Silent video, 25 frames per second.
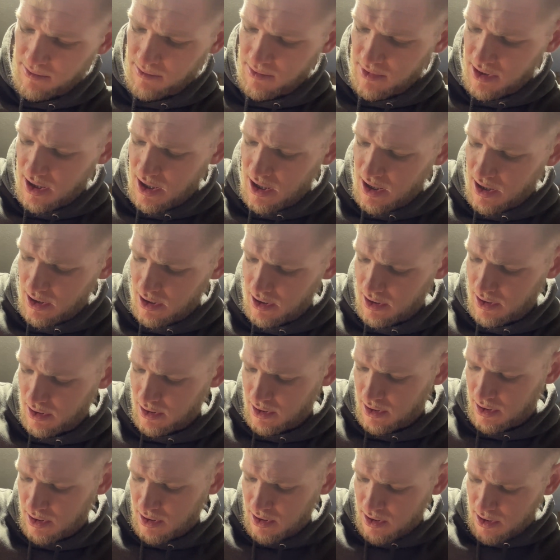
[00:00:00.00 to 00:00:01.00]
thing.
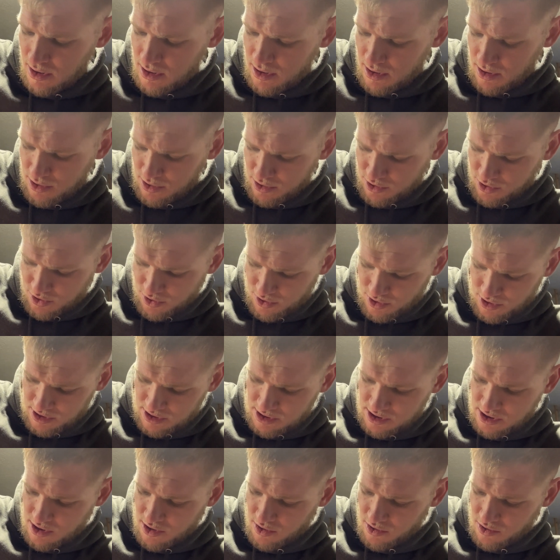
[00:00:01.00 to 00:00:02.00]
Try and
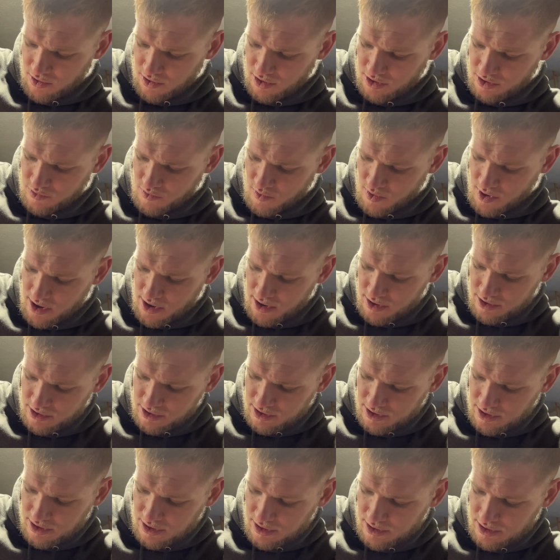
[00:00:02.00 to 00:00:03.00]
tuck all these wires
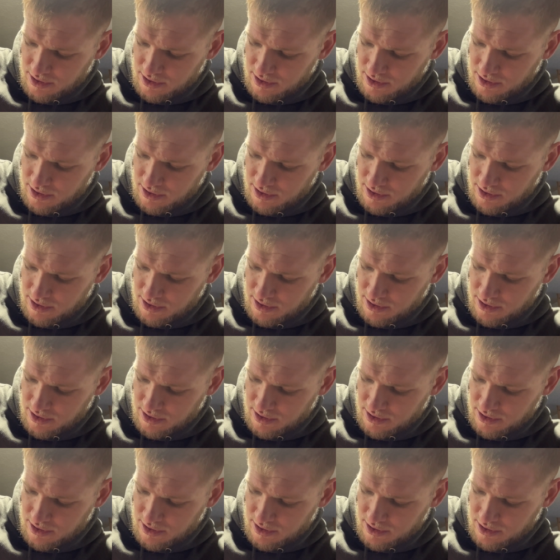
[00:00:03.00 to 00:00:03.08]
in.